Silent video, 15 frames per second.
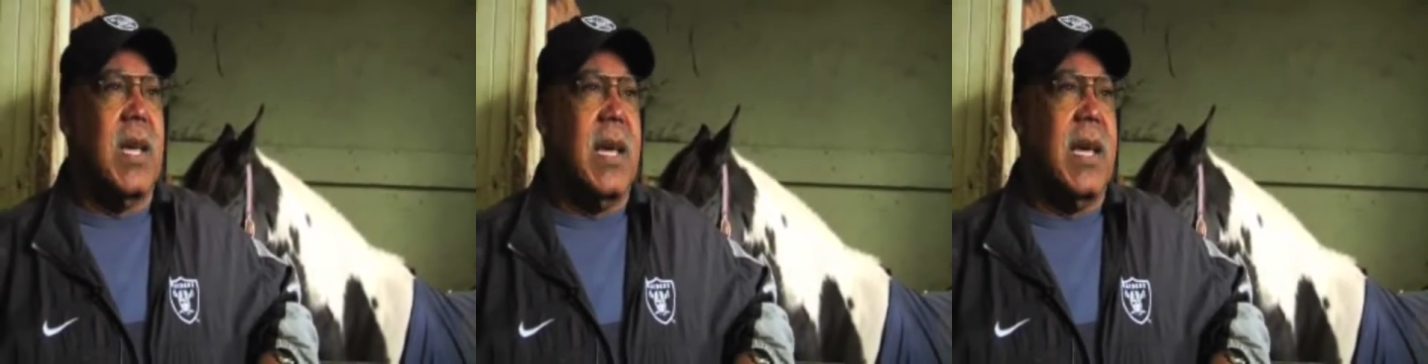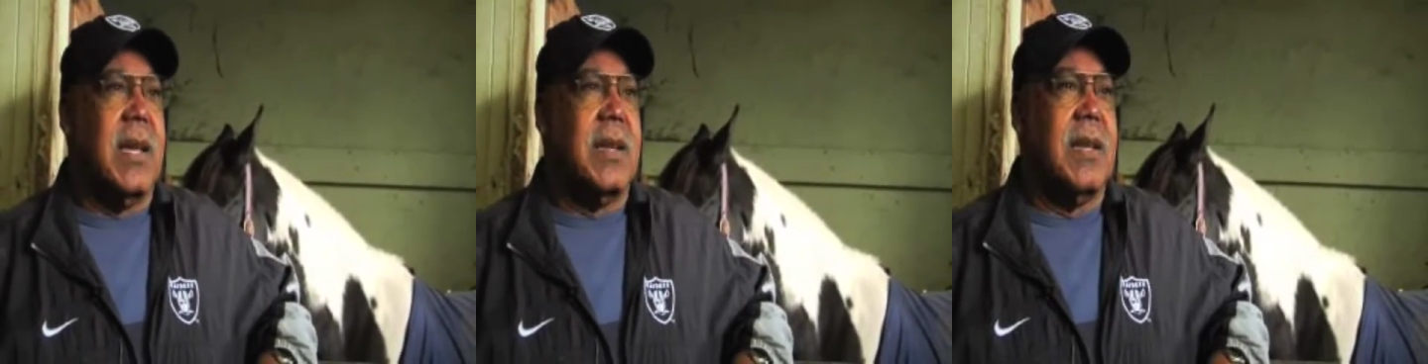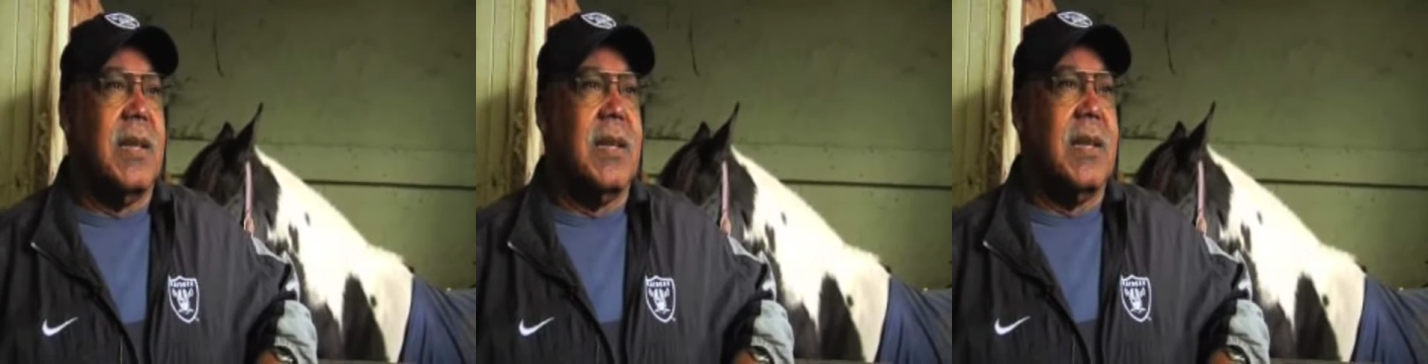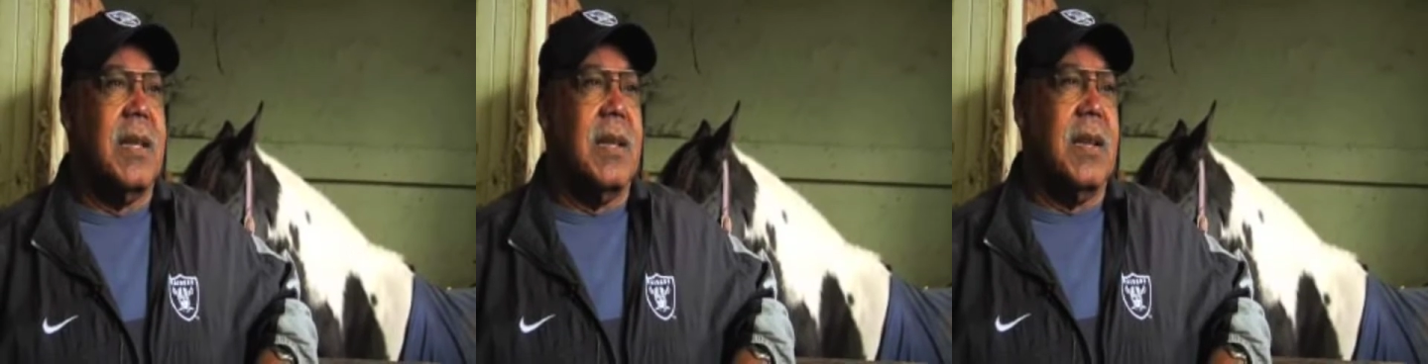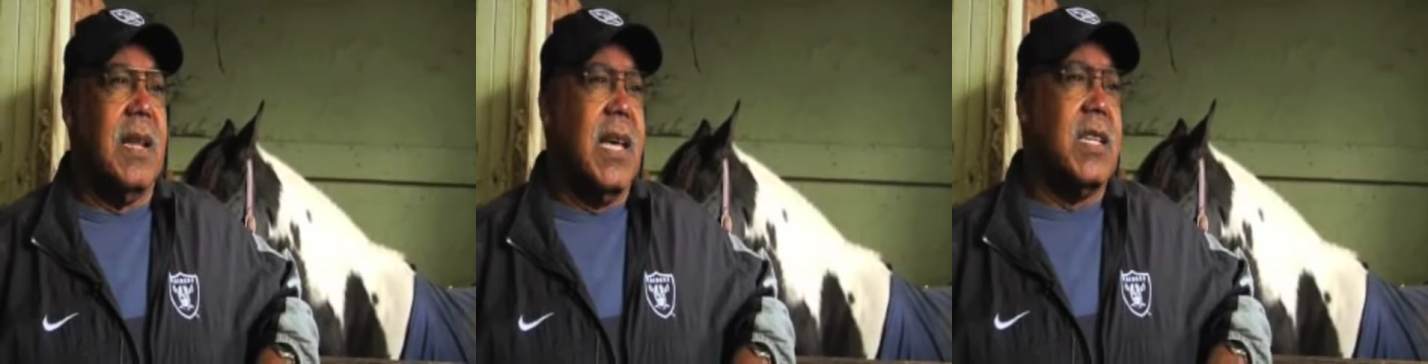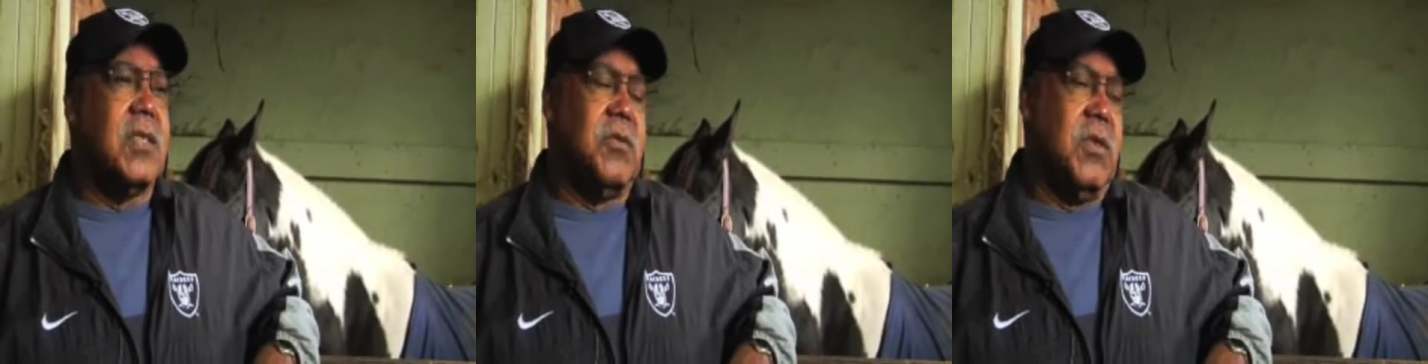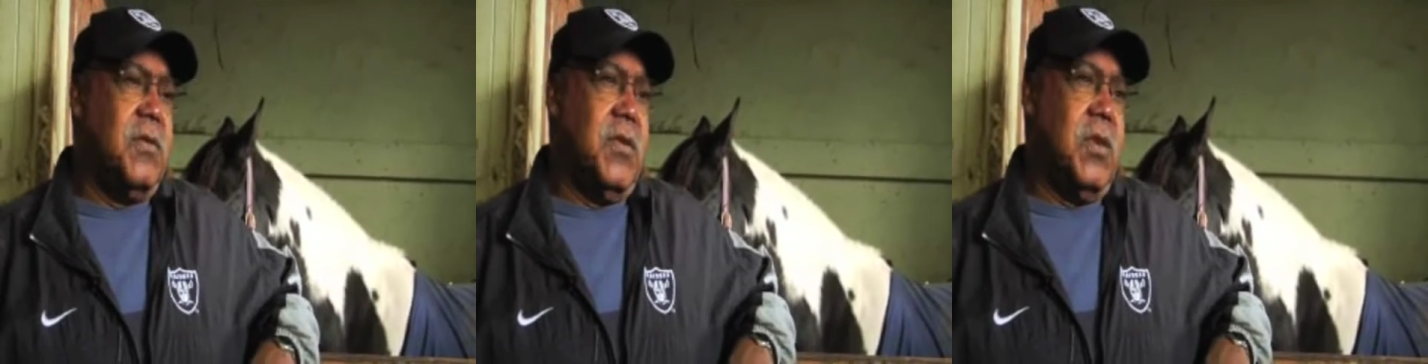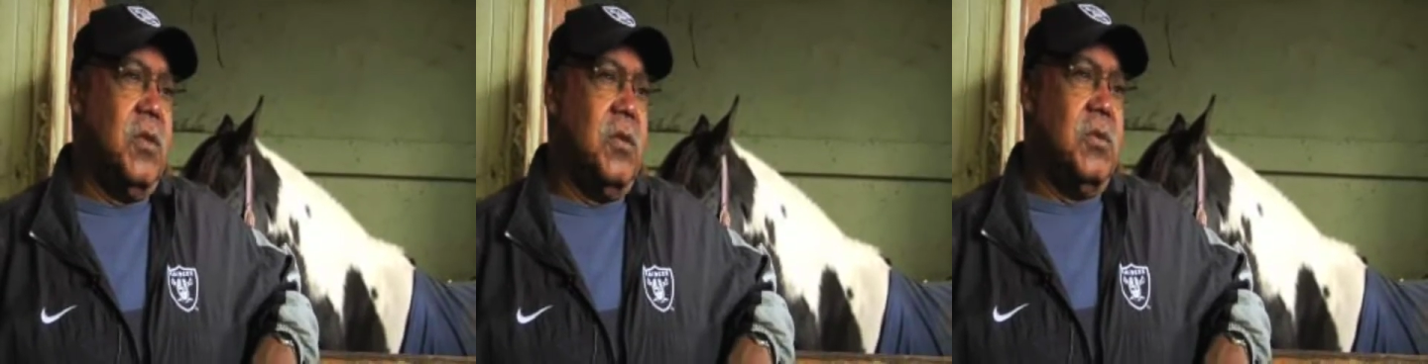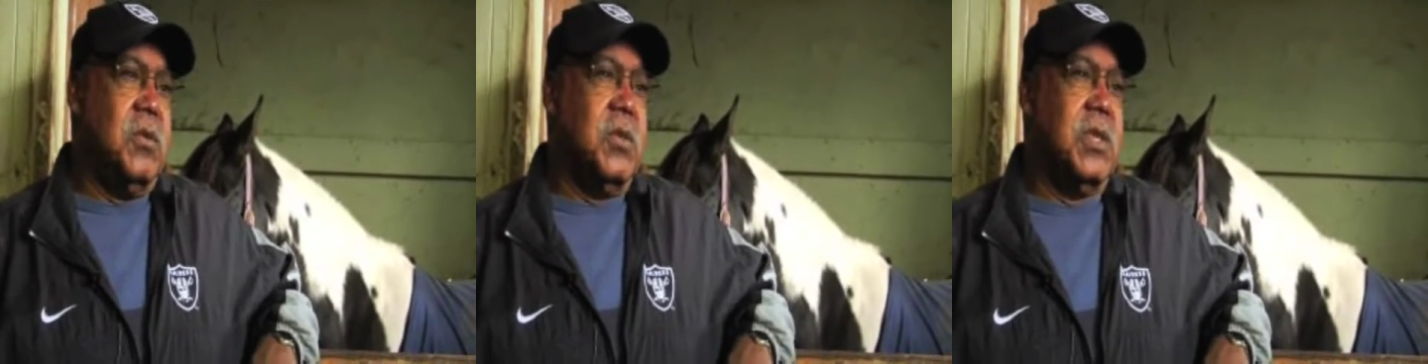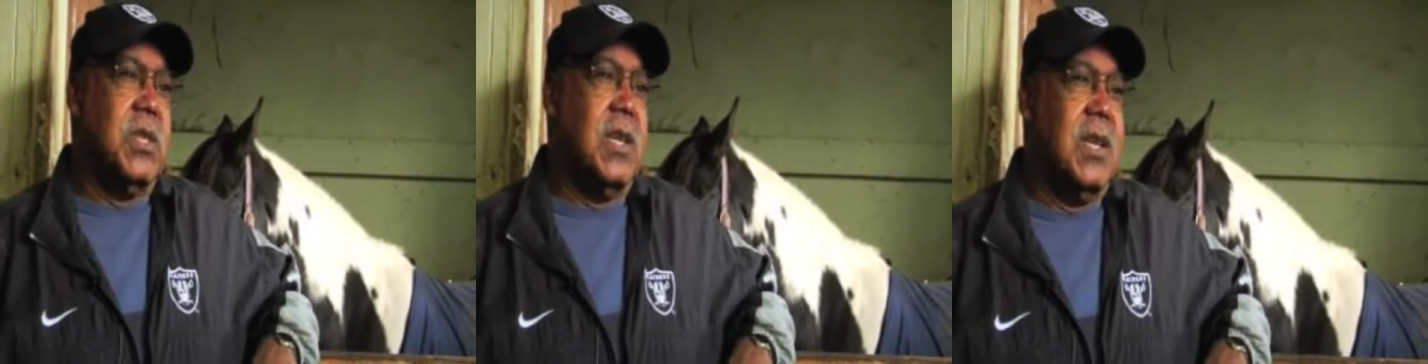hat. And Lance
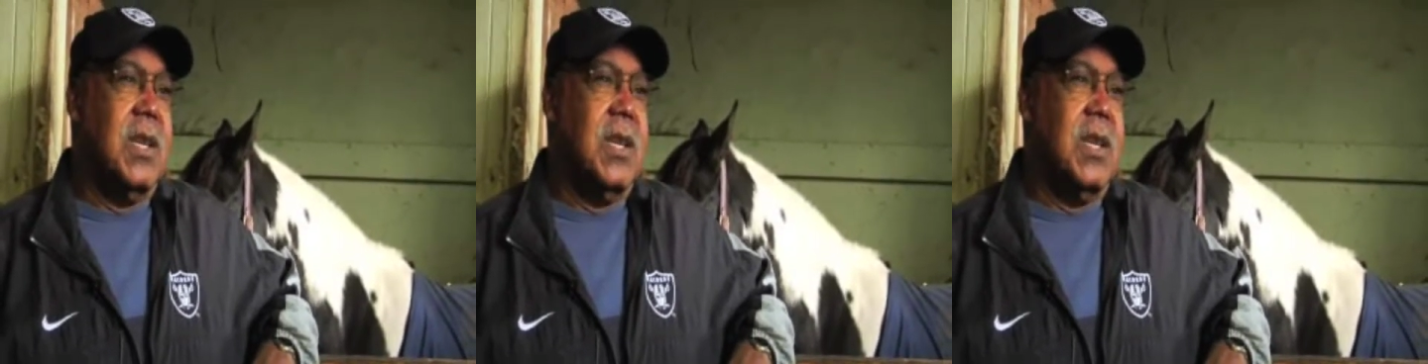refused